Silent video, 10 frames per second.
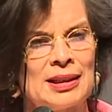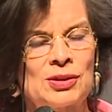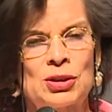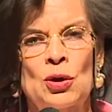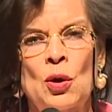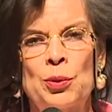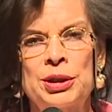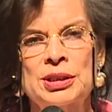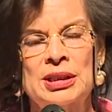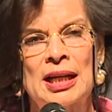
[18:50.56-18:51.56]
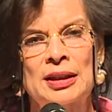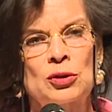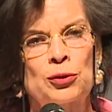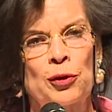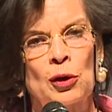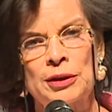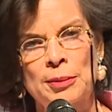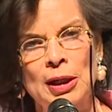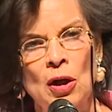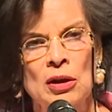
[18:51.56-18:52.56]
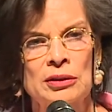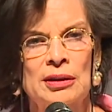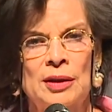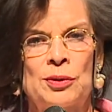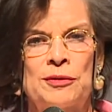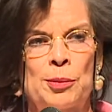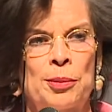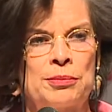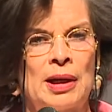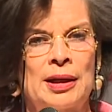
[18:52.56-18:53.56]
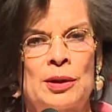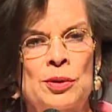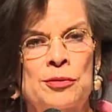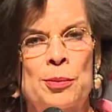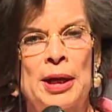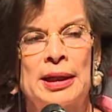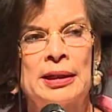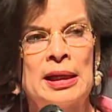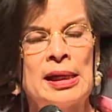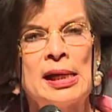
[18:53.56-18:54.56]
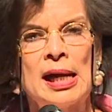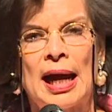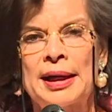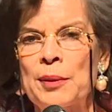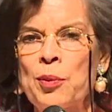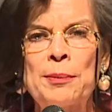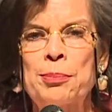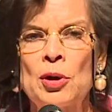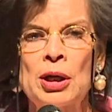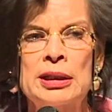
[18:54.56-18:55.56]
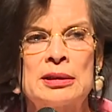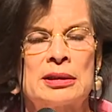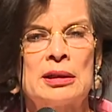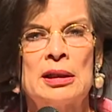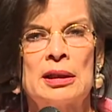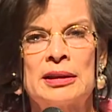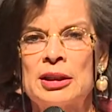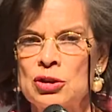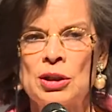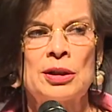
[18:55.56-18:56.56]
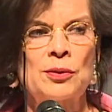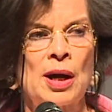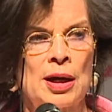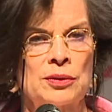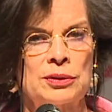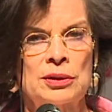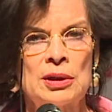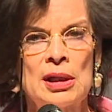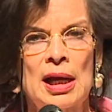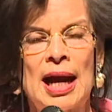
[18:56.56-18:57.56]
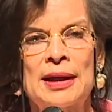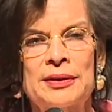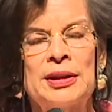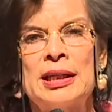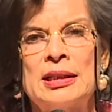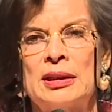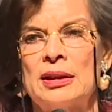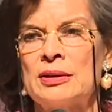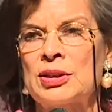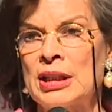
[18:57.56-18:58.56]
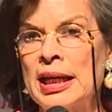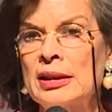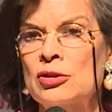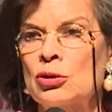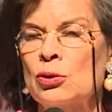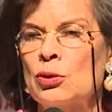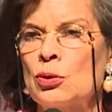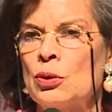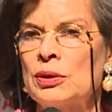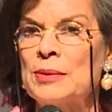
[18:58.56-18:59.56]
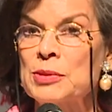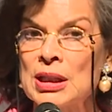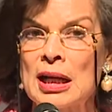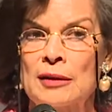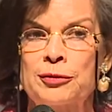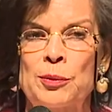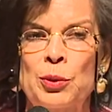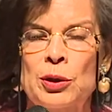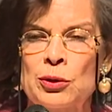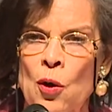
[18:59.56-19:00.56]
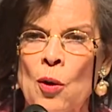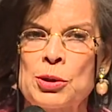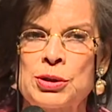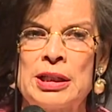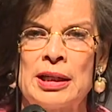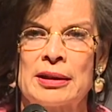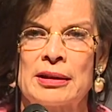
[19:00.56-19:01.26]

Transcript: So we decided to follow them along a riverbed. And at one point, they turn around and they say to themselves, and we could almost hear